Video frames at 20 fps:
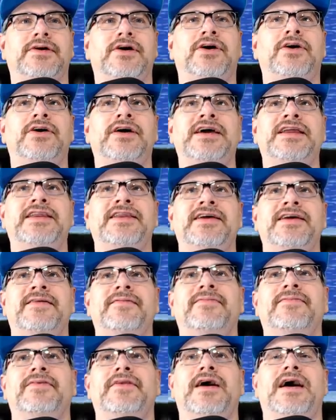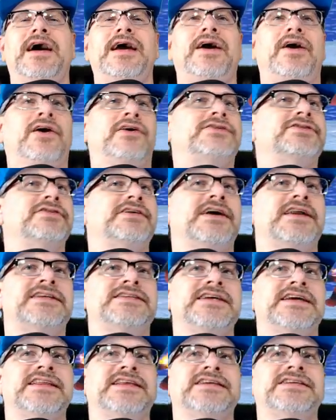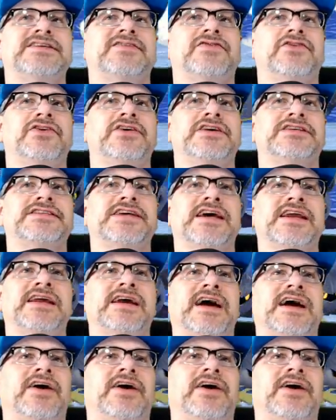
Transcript: Oh, and I also gotta say this is very exciting.